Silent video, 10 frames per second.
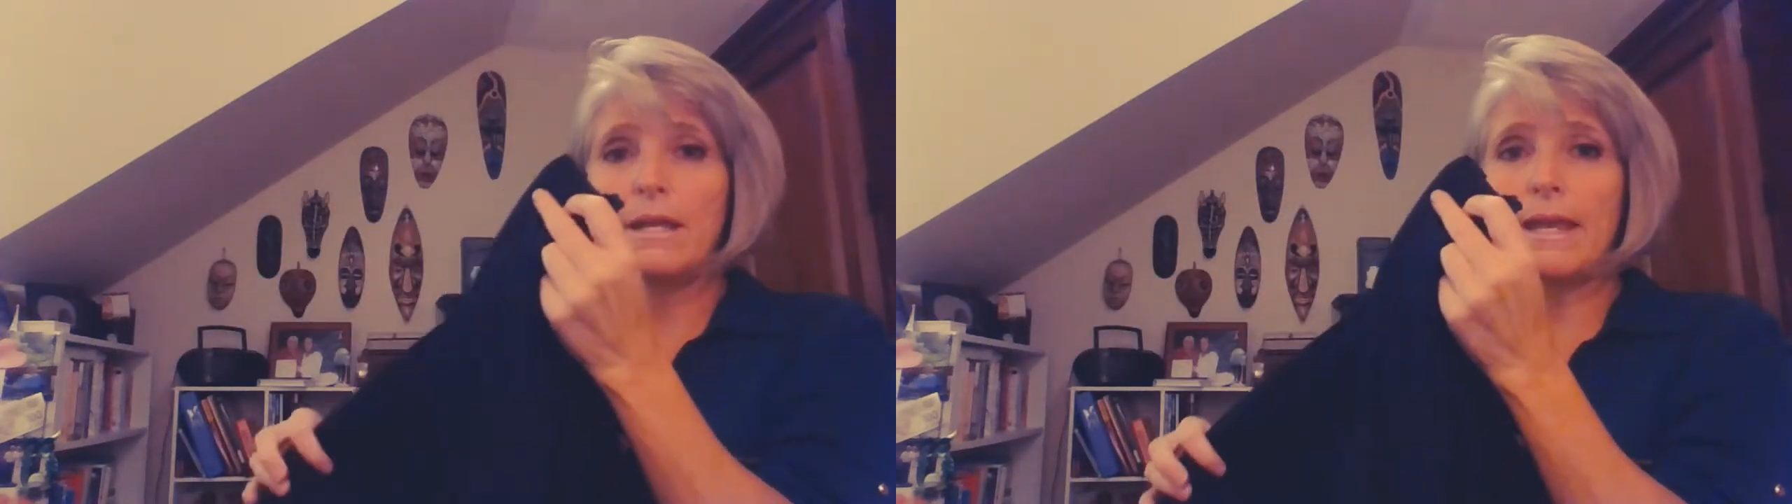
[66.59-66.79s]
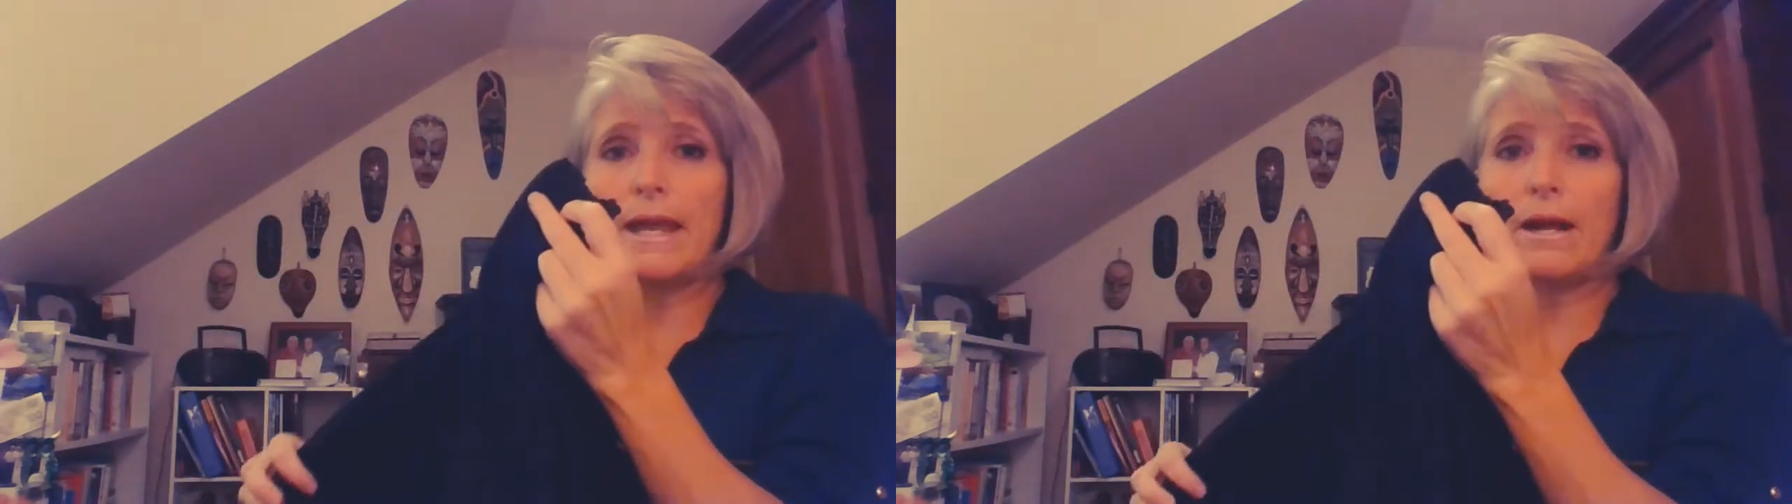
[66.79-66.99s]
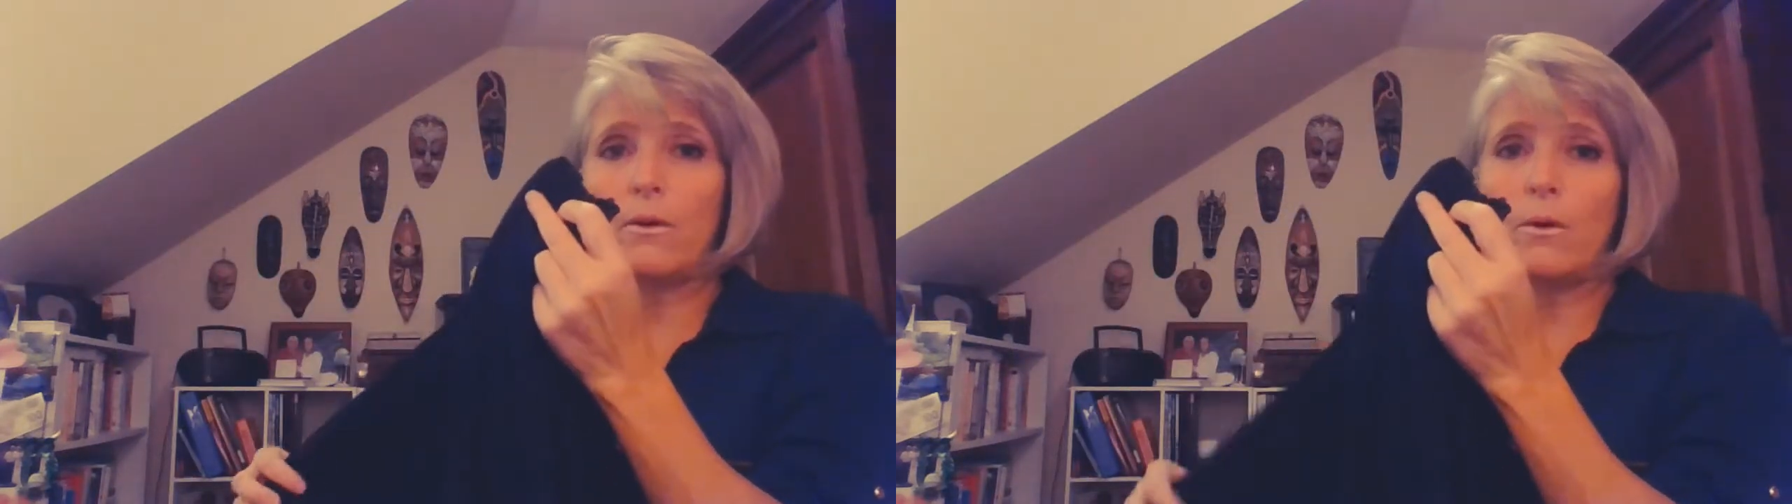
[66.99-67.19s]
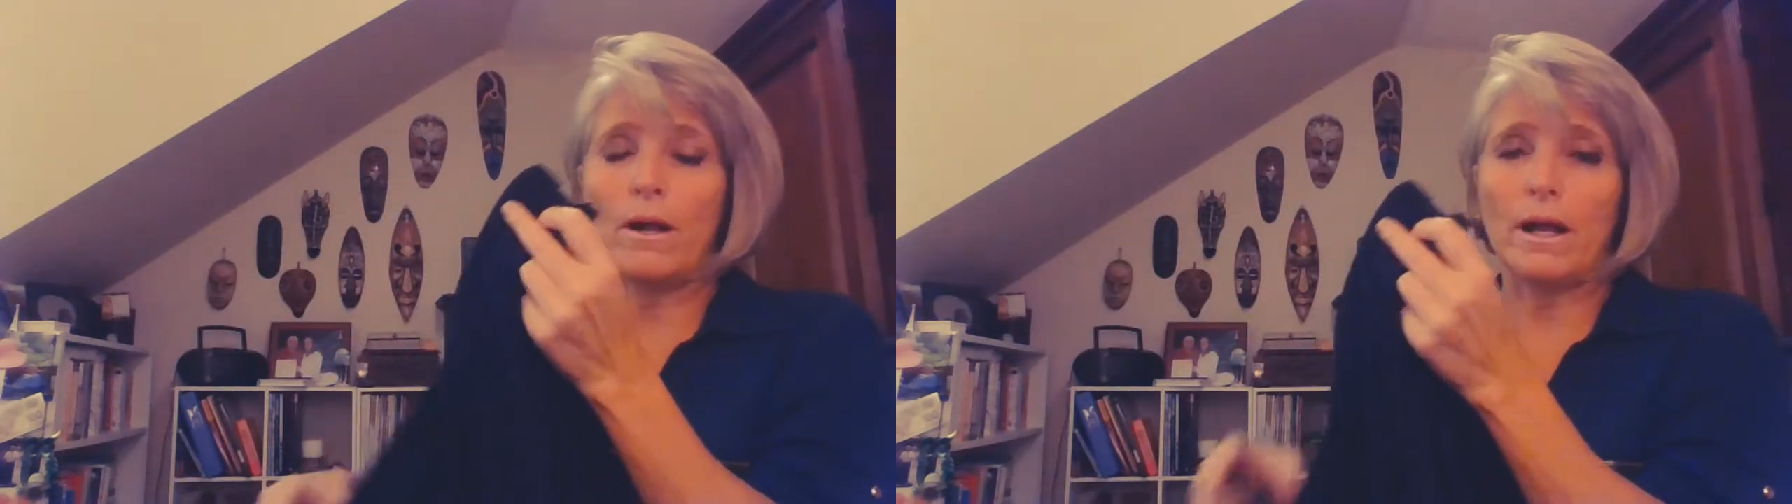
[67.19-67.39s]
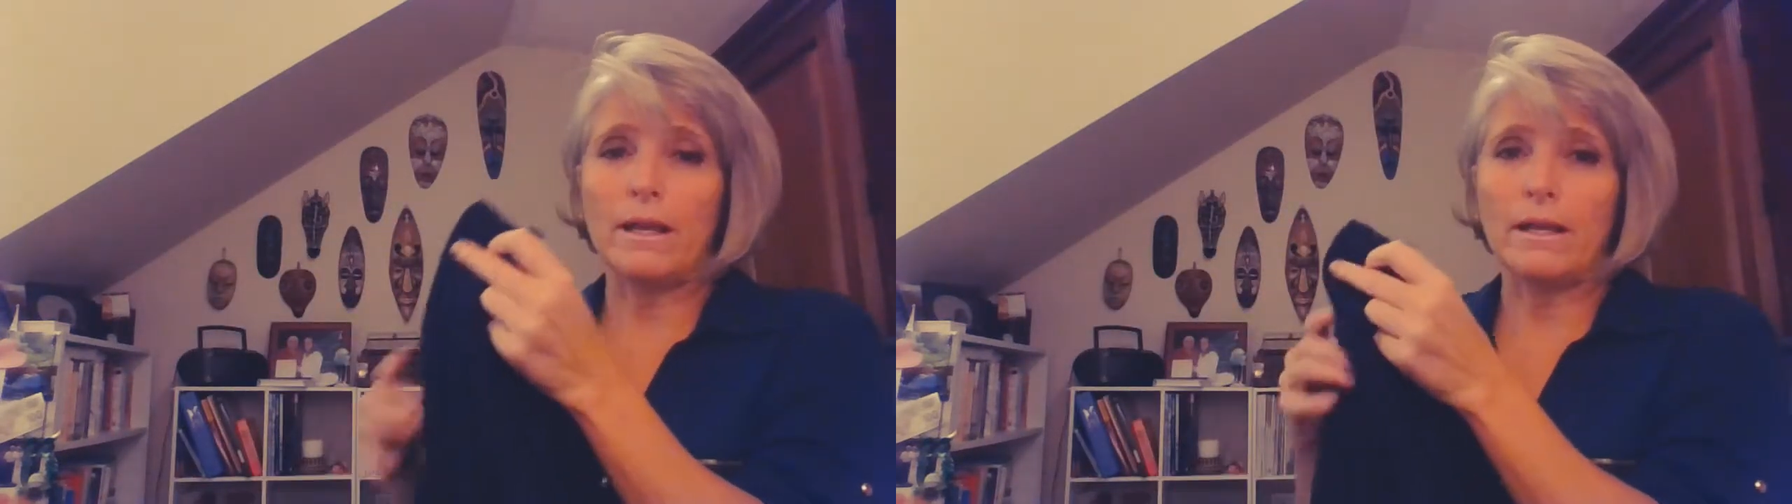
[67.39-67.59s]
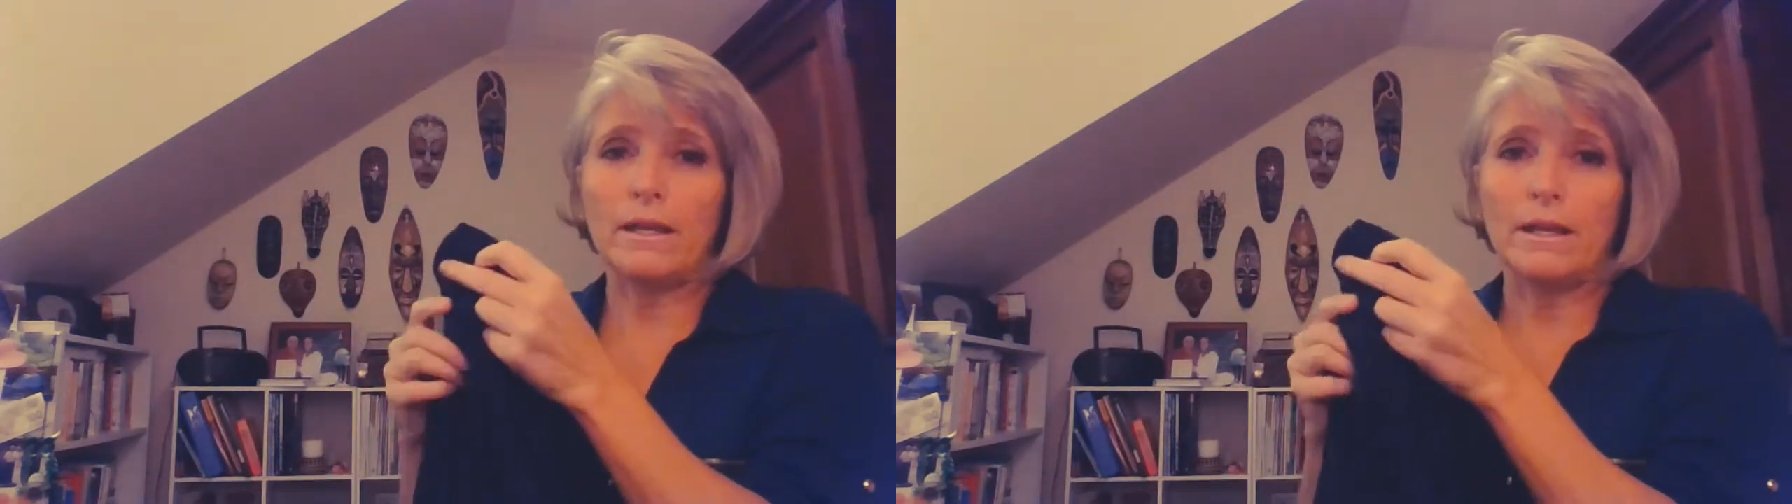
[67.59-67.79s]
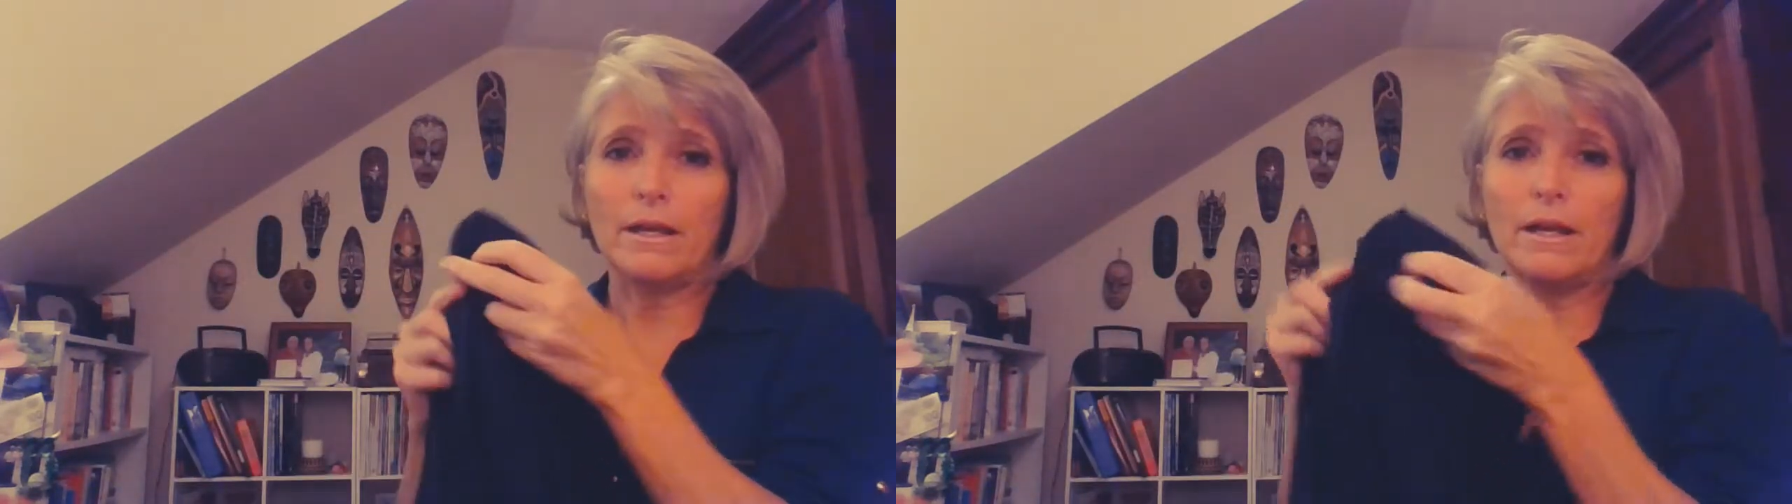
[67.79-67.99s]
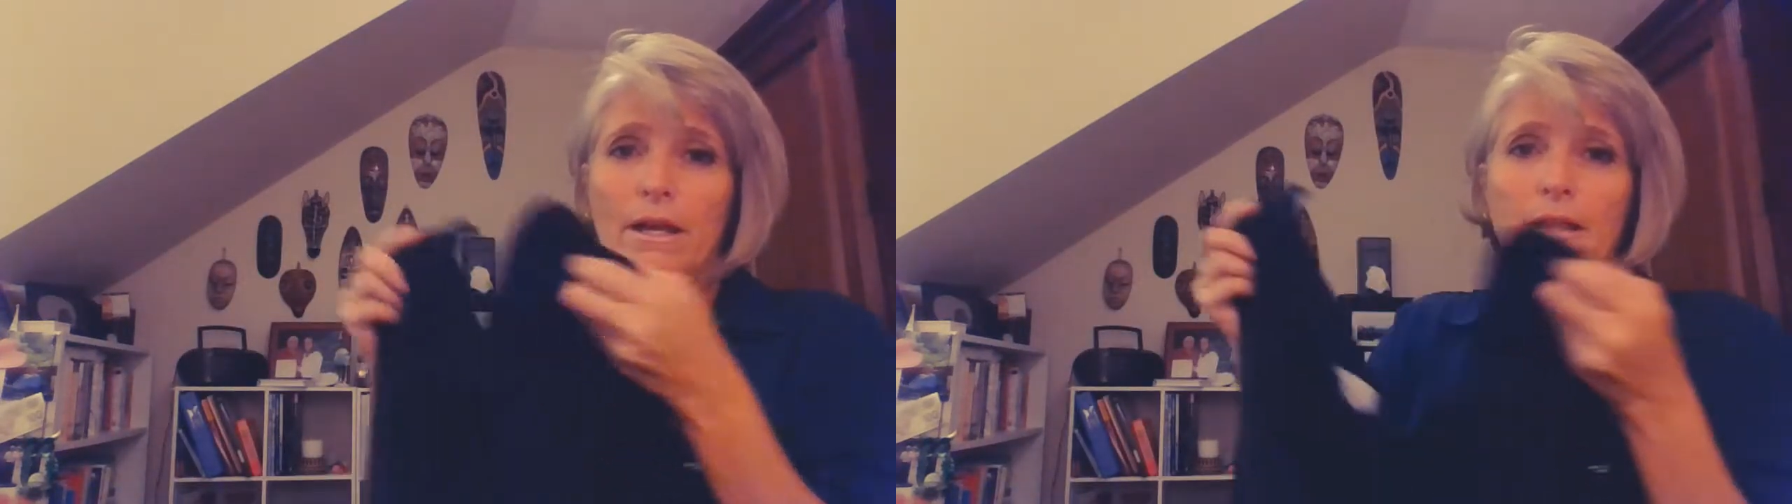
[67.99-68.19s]
Now,
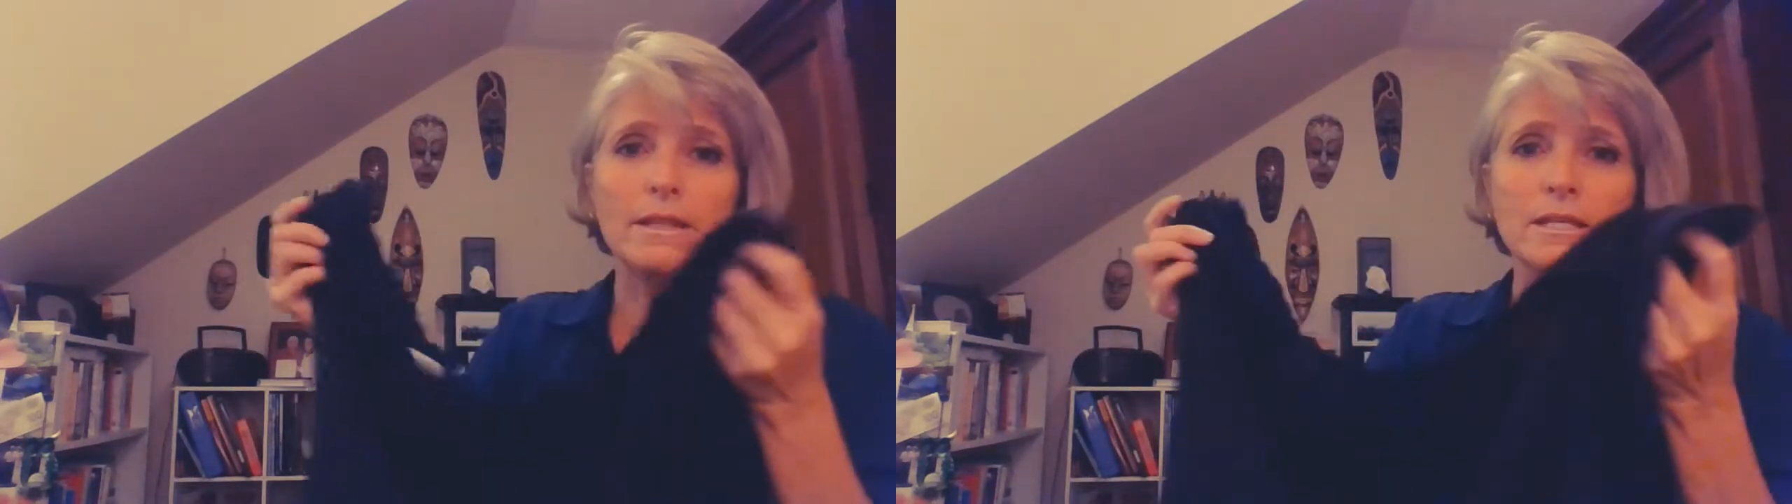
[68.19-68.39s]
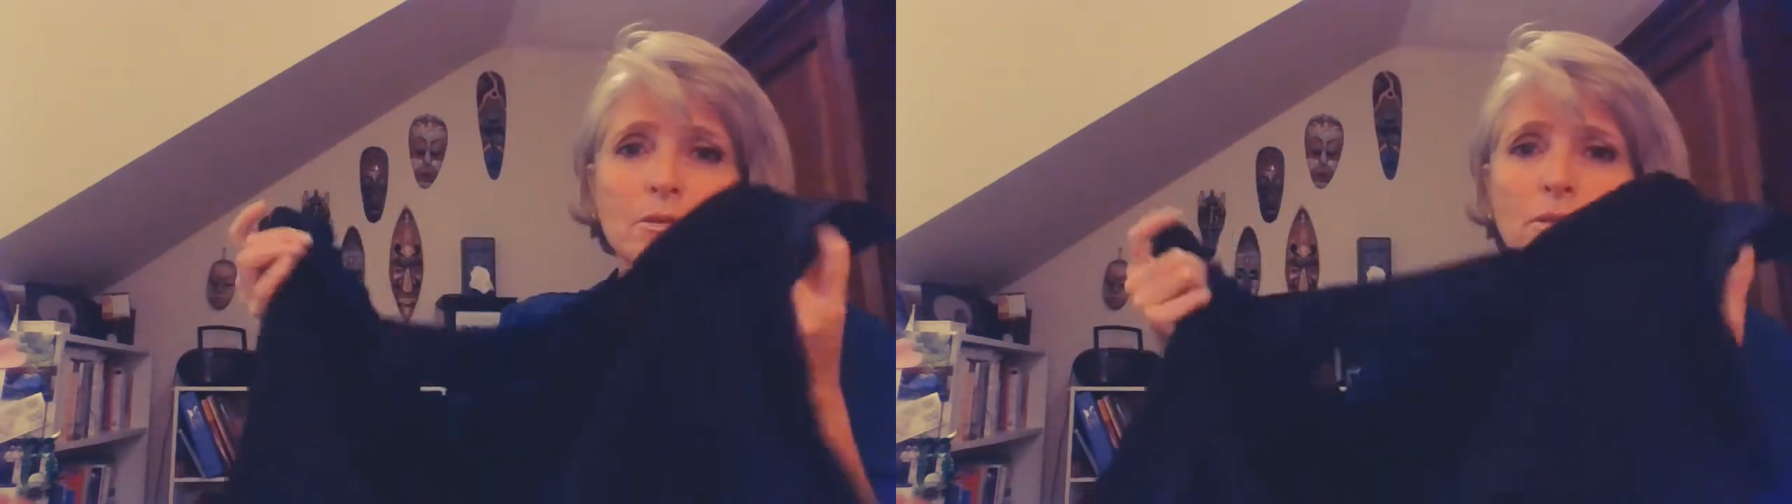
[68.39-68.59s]
this